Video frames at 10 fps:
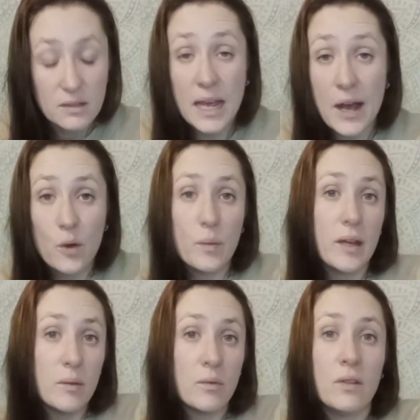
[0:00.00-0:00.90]
to help
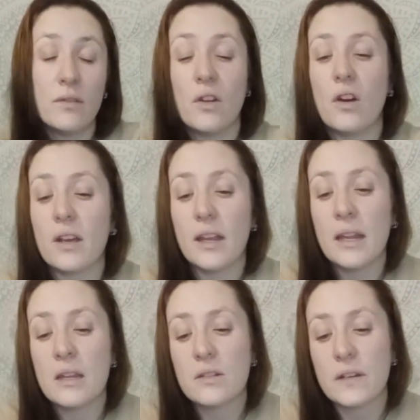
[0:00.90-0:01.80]
it move along
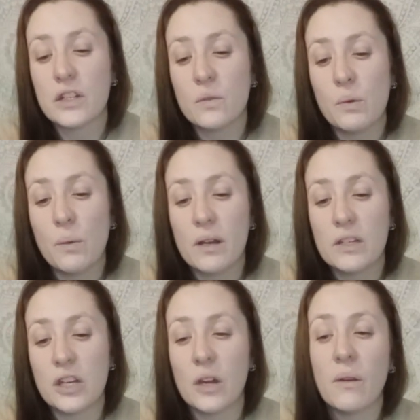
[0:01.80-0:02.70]
in the direction we want
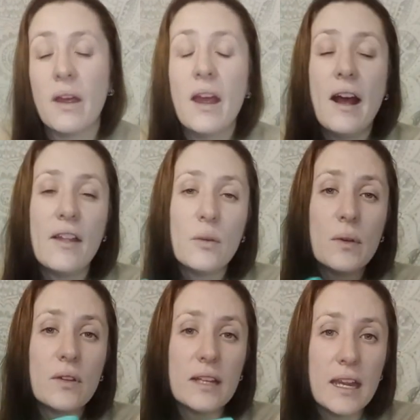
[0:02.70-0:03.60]
it to. And then
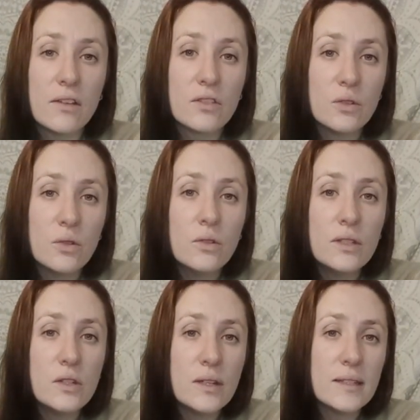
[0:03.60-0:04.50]
we've got the King of
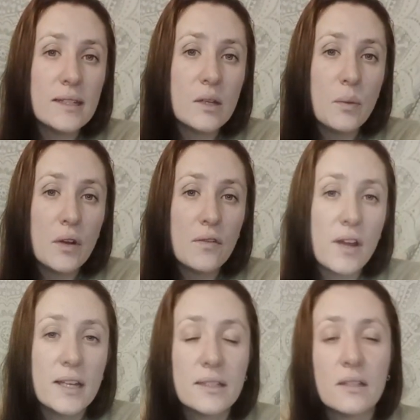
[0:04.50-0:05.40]
Swords. You can see the
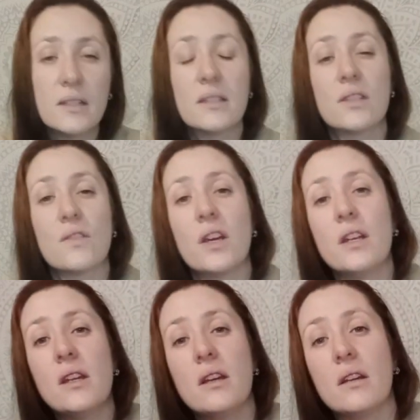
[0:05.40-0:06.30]
butterflies on his
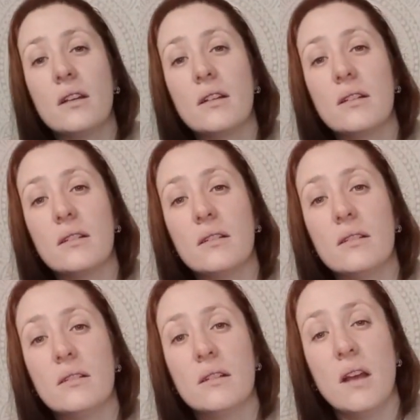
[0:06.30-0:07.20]
throne.
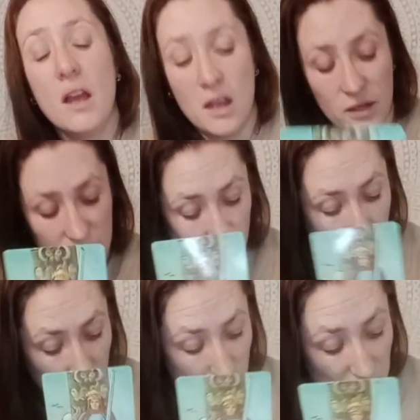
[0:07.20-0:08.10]
So
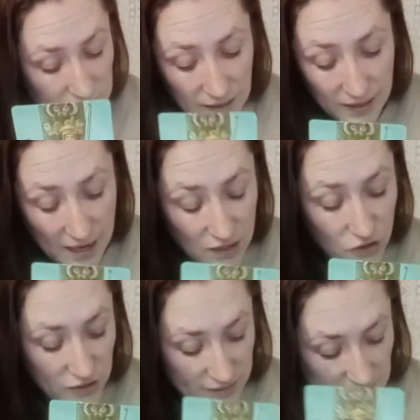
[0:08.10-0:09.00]
quite masculine
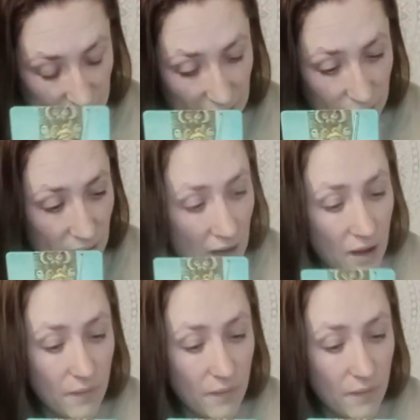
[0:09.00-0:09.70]
energies here.